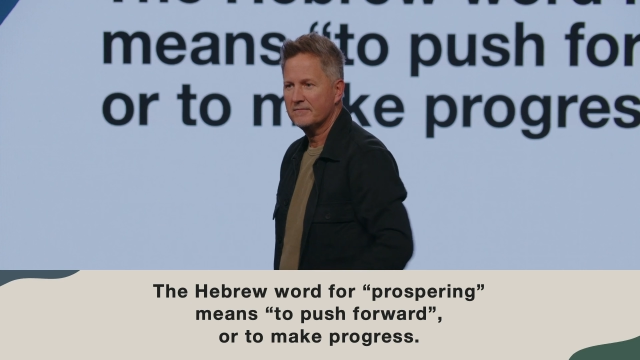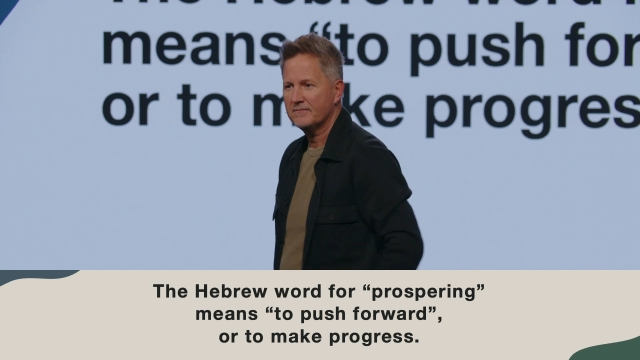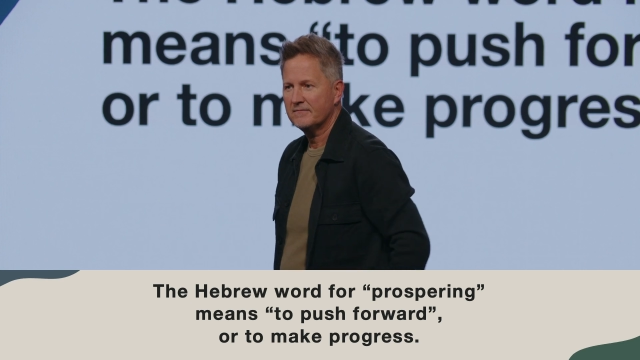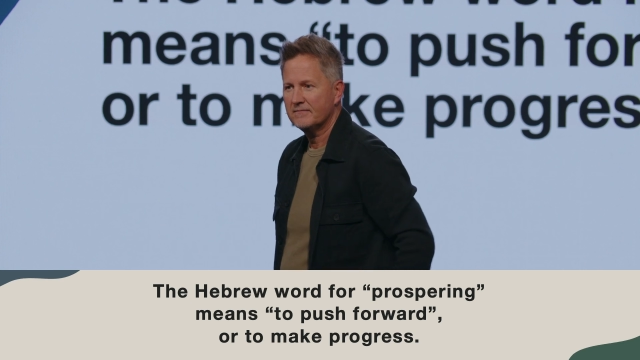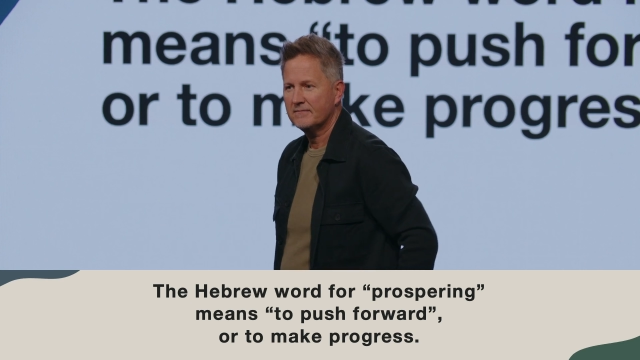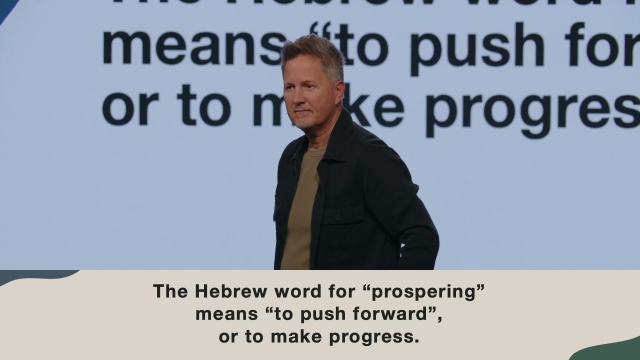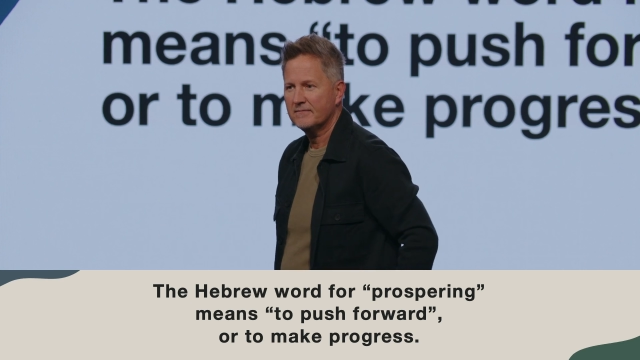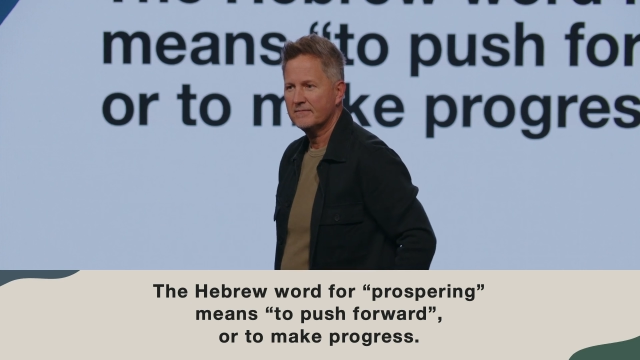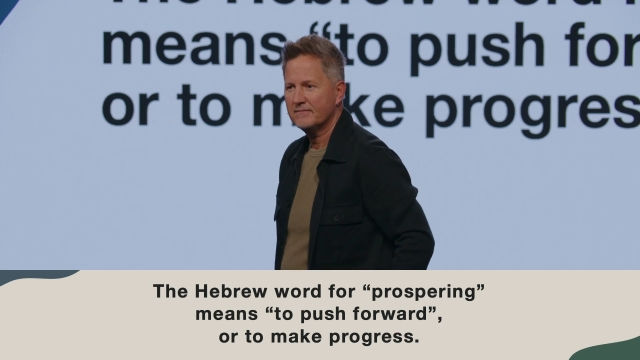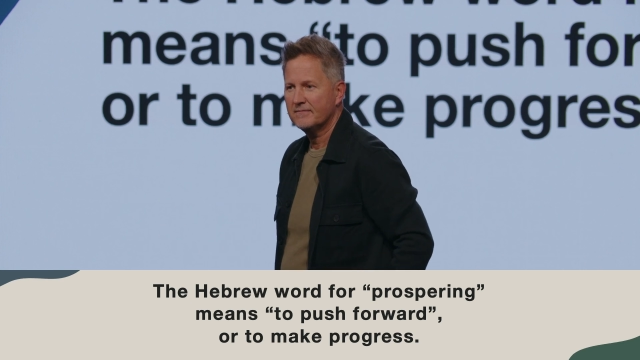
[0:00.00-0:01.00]

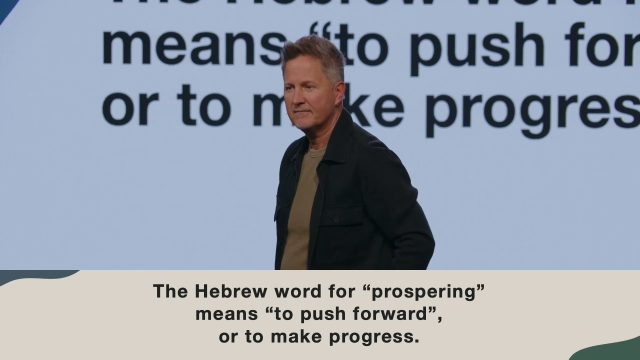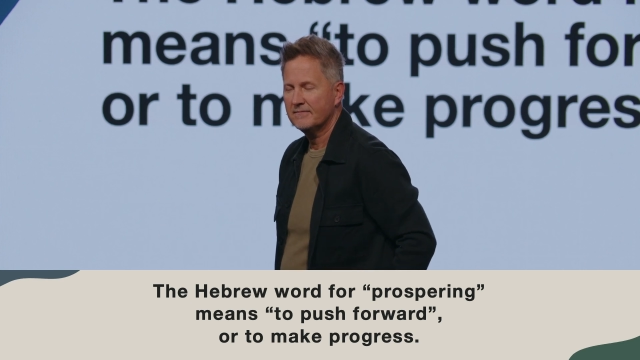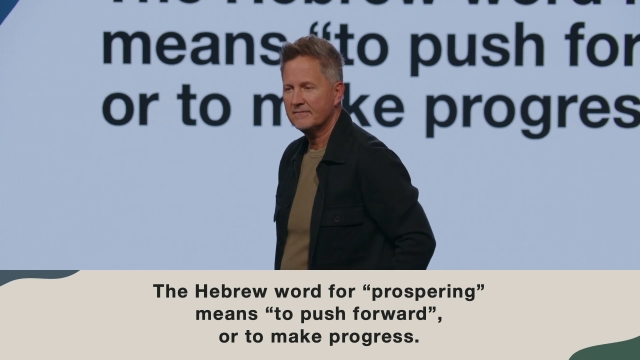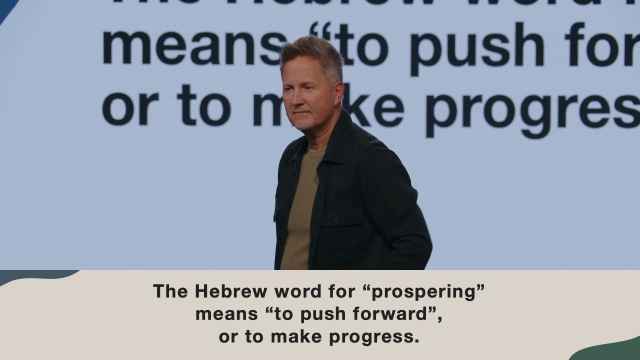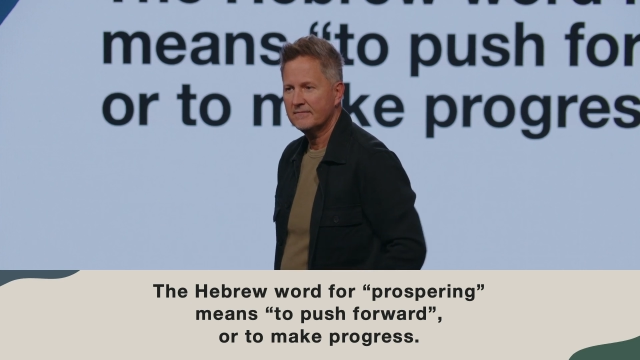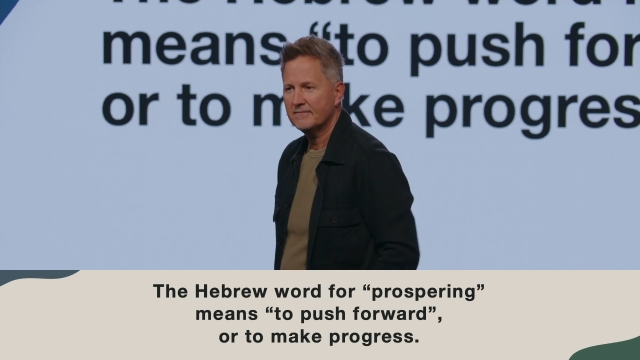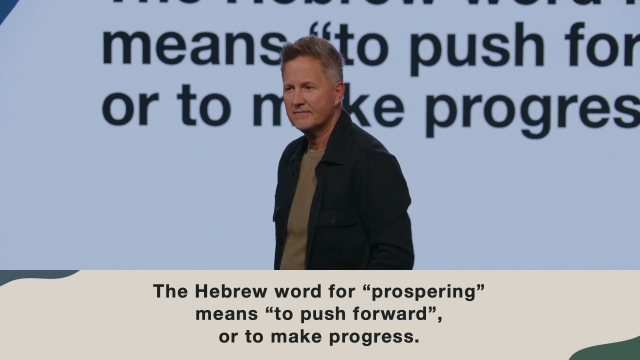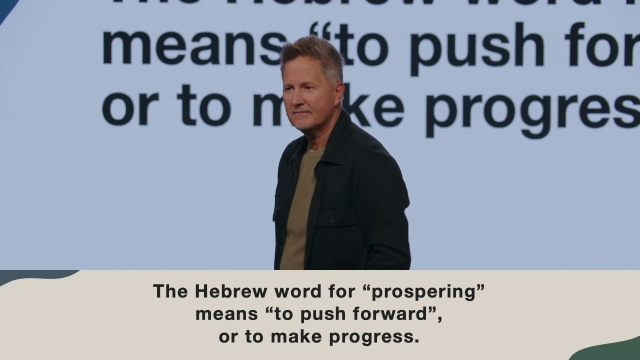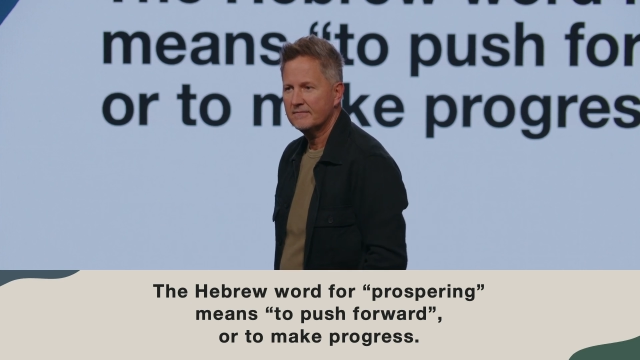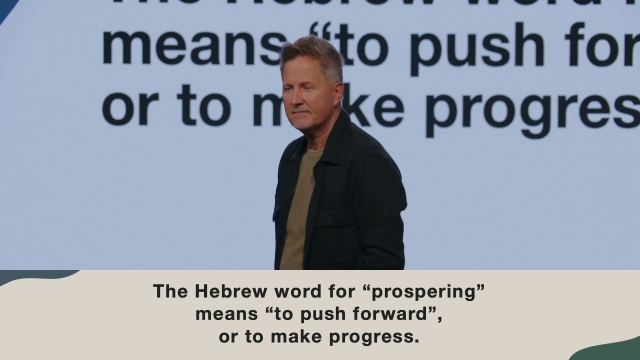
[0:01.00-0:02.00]

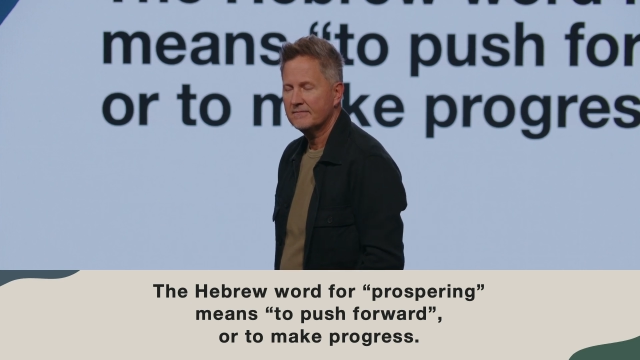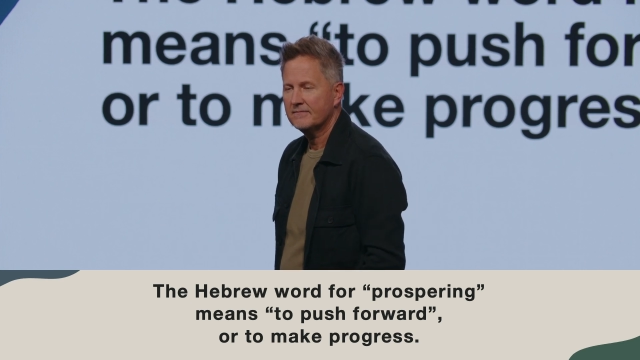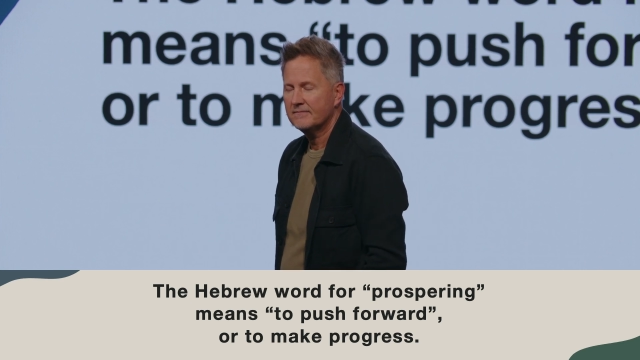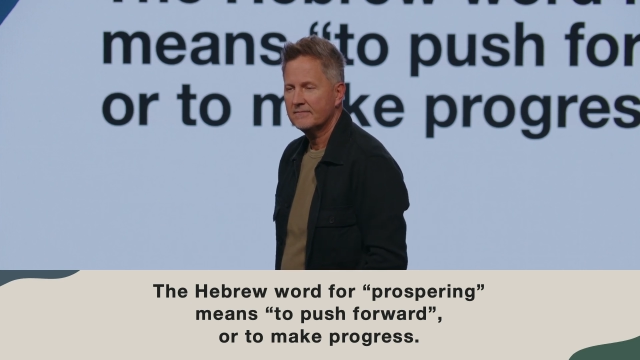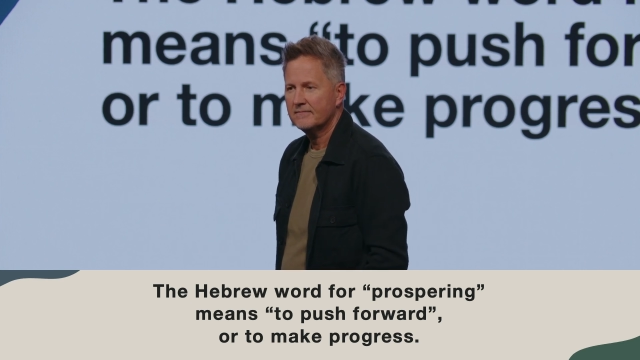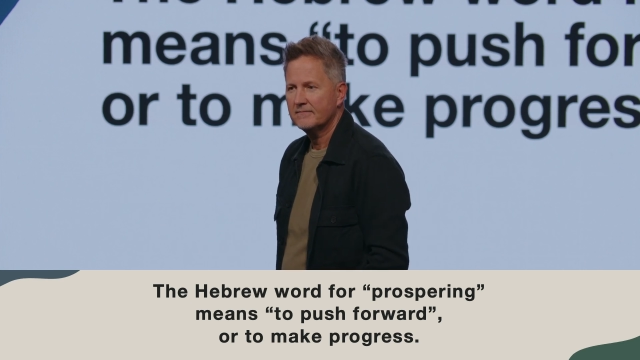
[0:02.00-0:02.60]
Nobody speaks.